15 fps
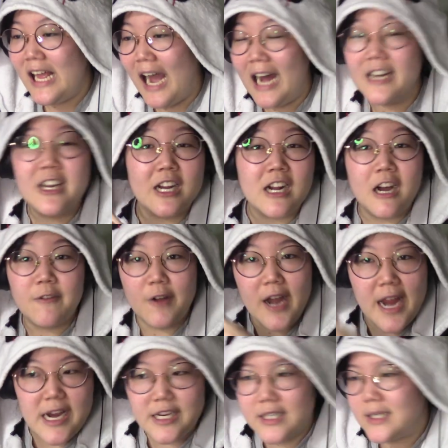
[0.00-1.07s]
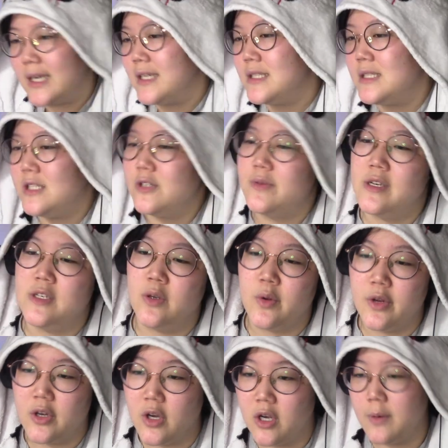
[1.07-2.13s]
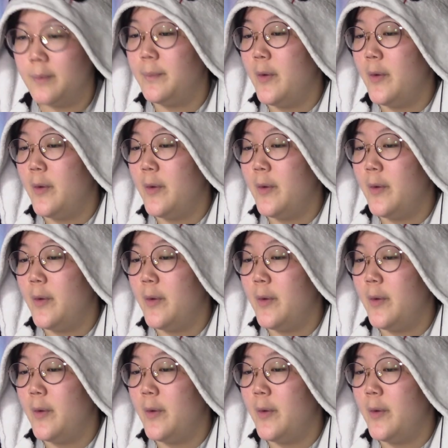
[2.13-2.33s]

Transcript: undercover agent kind of situation going on,